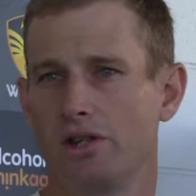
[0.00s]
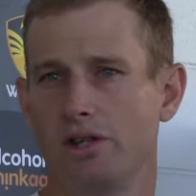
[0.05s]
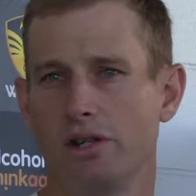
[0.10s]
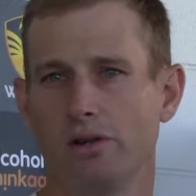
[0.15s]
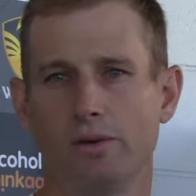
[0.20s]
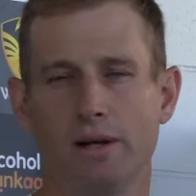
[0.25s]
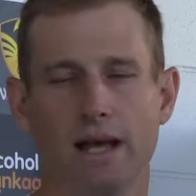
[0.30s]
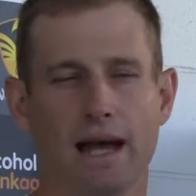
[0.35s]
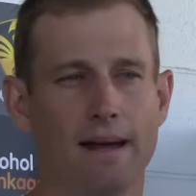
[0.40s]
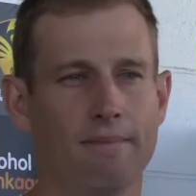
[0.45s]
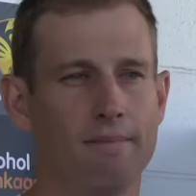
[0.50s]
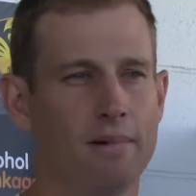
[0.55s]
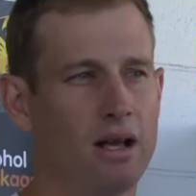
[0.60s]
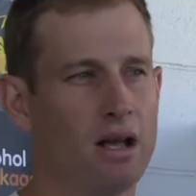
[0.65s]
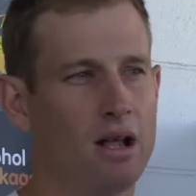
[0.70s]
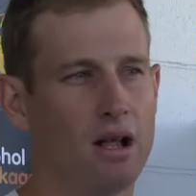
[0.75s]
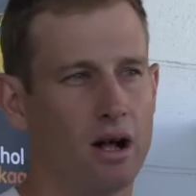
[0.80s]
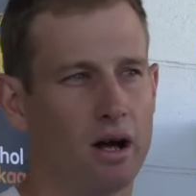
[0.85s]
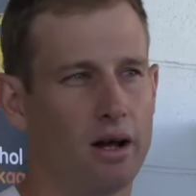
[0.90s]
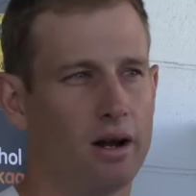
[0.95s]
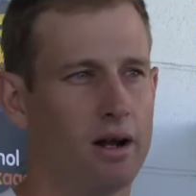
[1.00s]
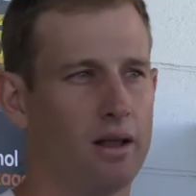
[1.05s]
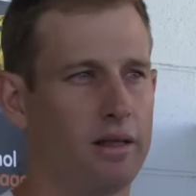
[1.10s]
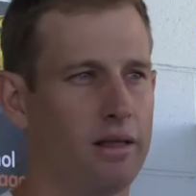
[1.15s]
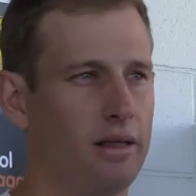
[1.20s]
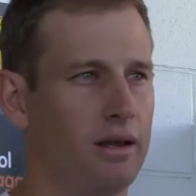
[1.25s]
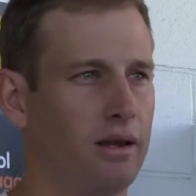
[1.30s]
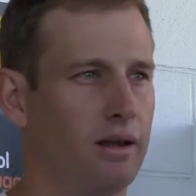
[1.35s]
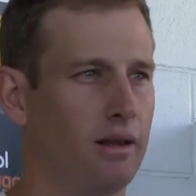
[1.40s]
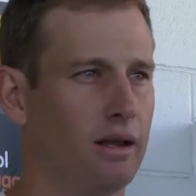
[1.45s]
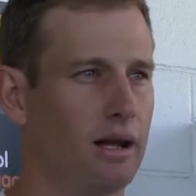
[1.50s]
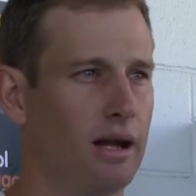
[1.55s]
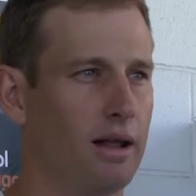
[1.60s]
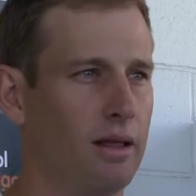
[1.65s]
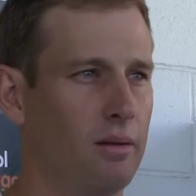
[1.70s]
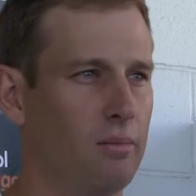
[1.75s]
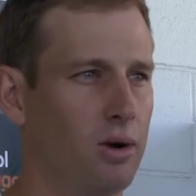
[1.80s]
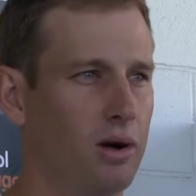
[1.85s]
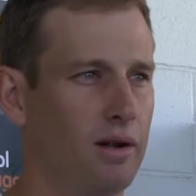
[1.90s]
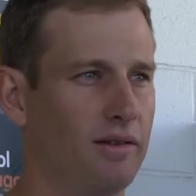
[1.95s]
a shield game, I don't think the
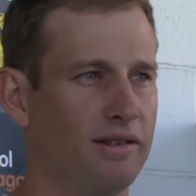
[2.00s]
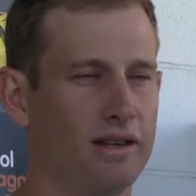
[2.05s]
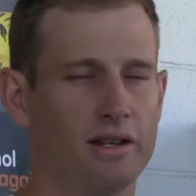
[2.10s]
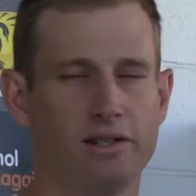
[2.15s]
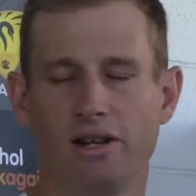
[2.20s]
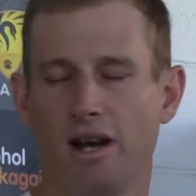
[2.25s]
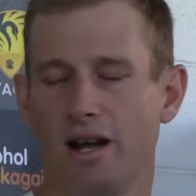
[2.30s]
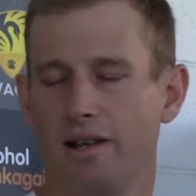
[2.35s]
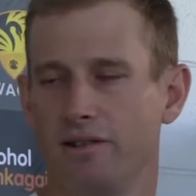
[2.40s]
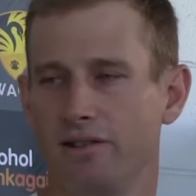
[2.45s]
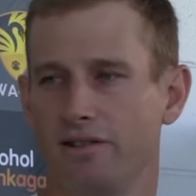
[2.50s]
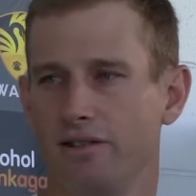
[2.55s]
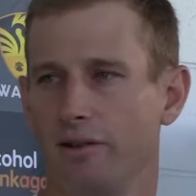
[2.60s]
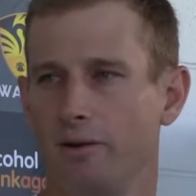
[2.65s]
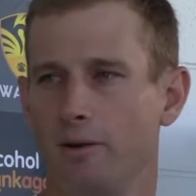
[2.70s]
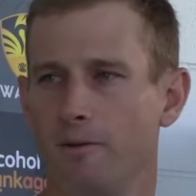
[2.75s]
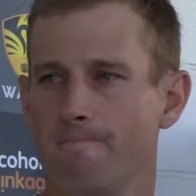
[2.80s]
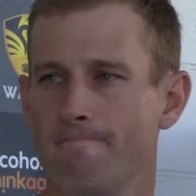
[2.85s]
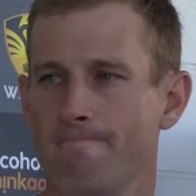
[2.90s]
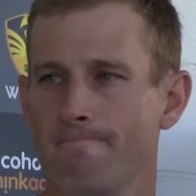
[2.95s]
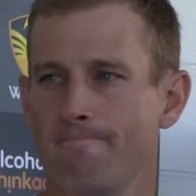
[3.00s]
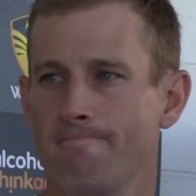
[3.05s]
mindset changes at all.